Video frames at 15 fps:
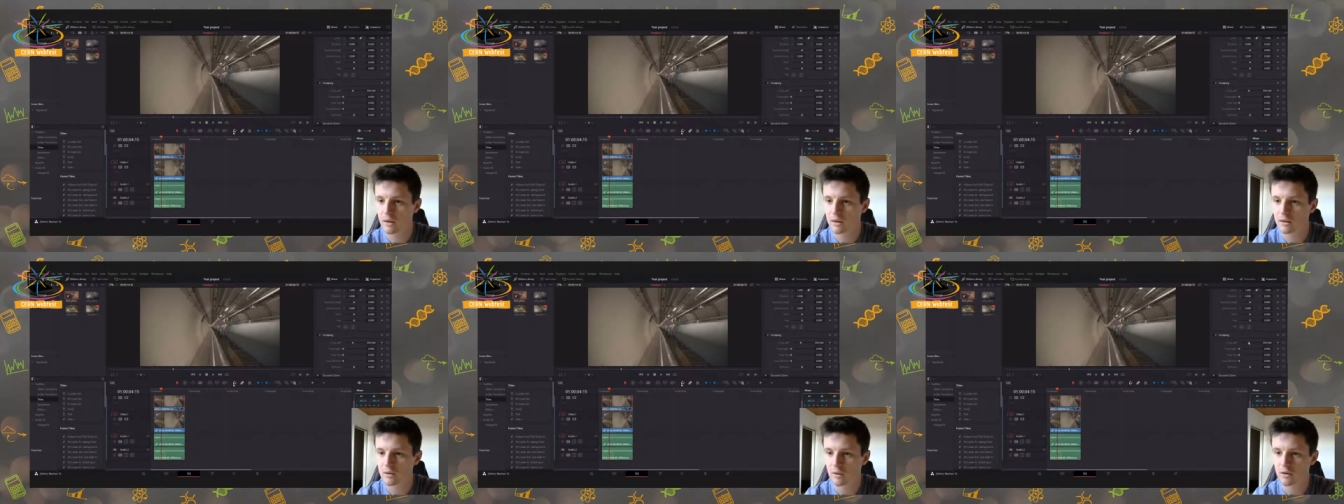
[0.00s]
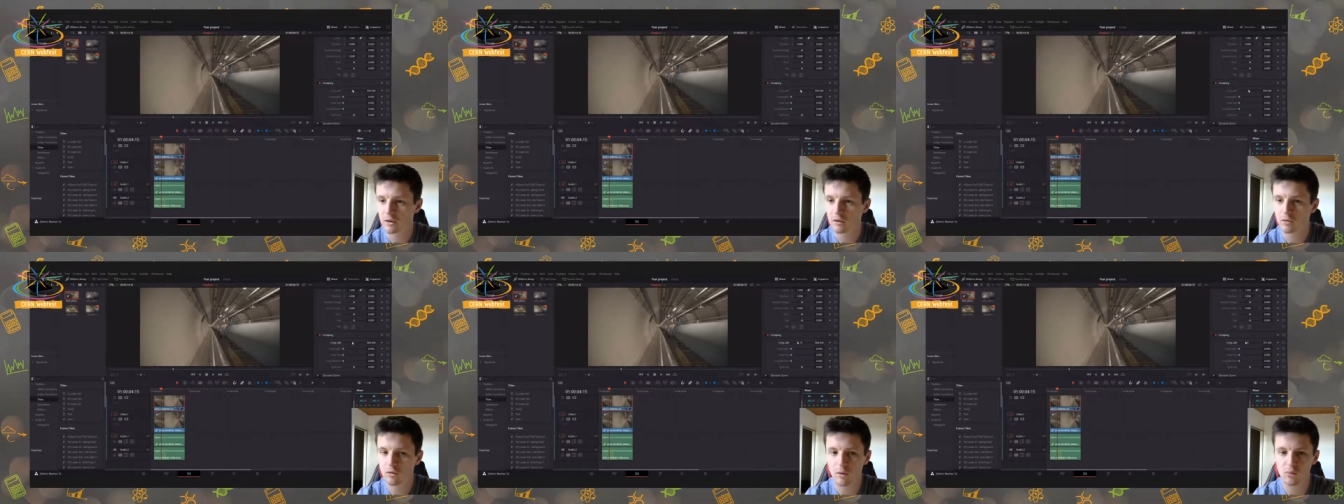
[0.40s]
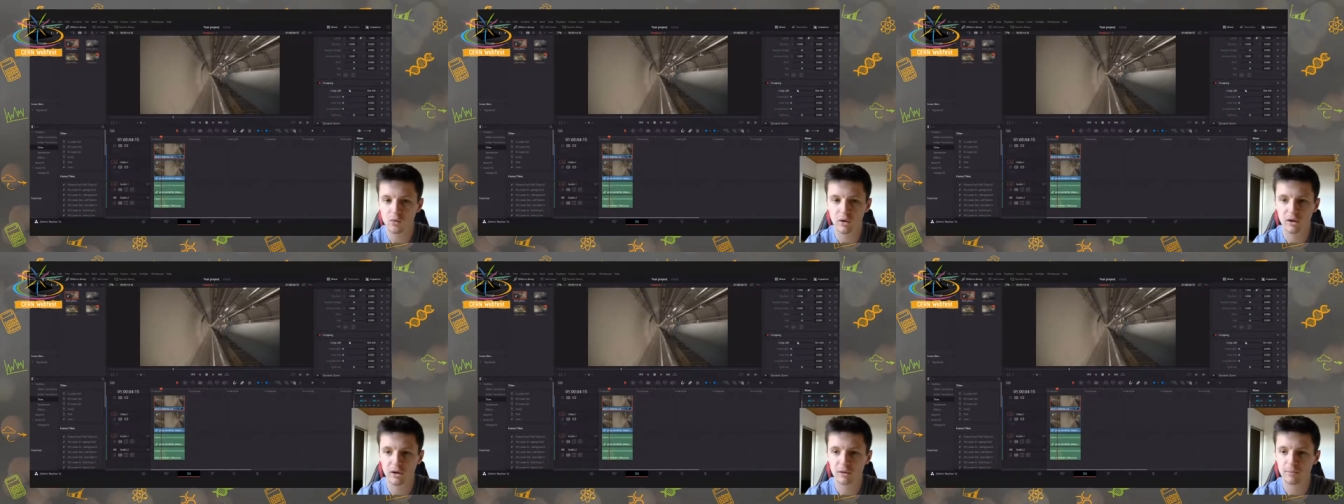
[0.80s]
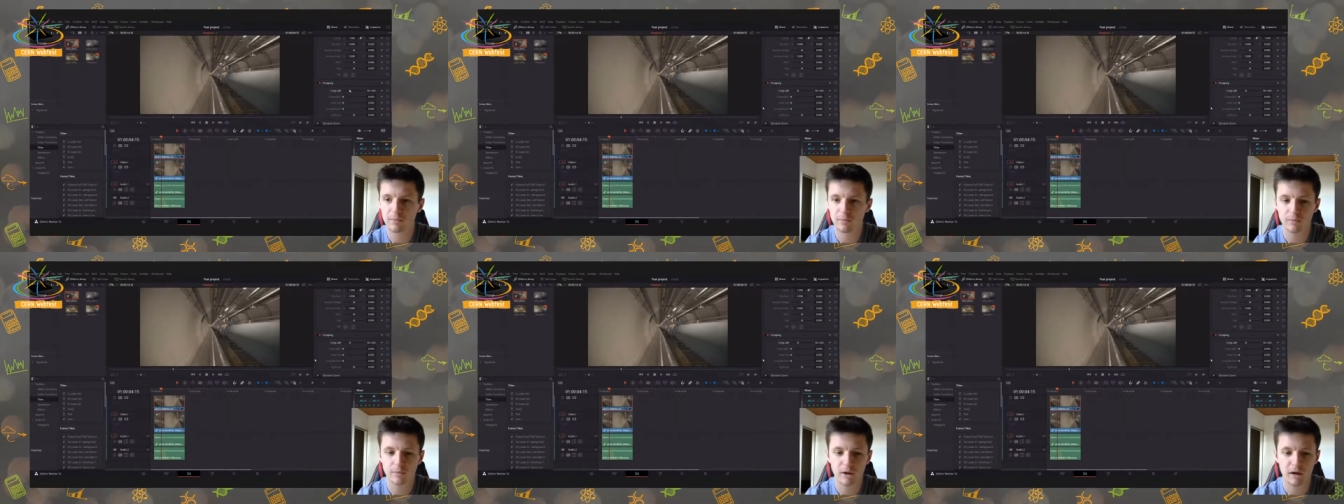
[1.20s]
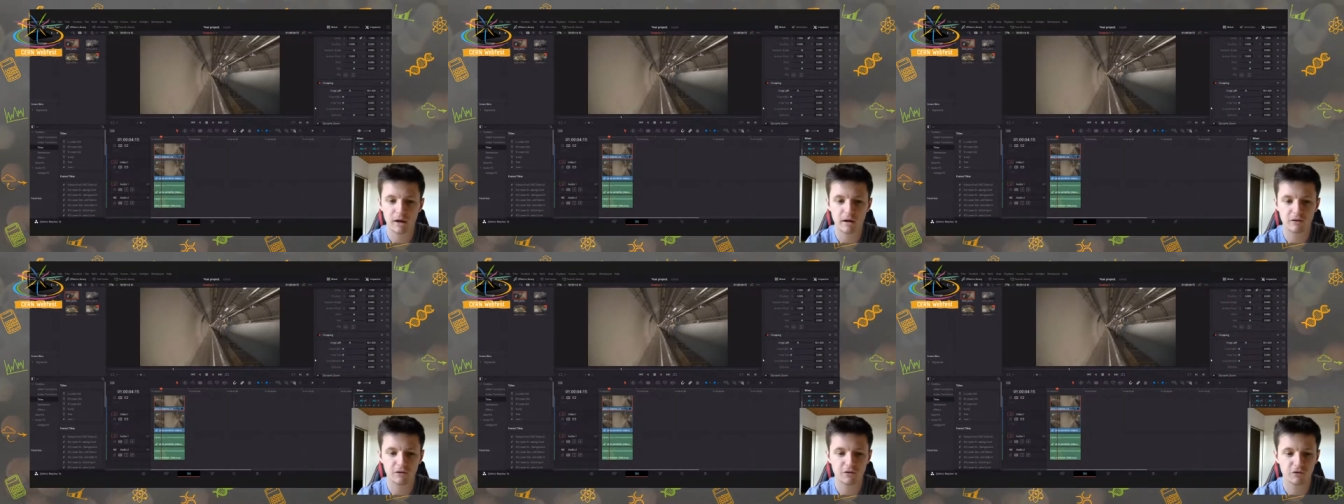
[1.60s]
So I can crop one
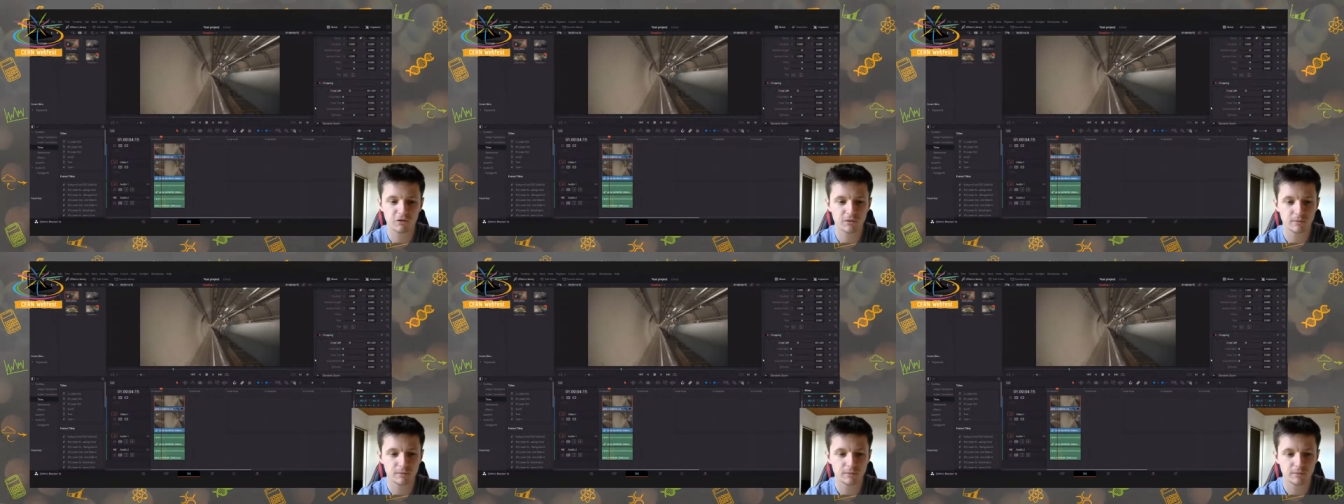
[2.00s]
half.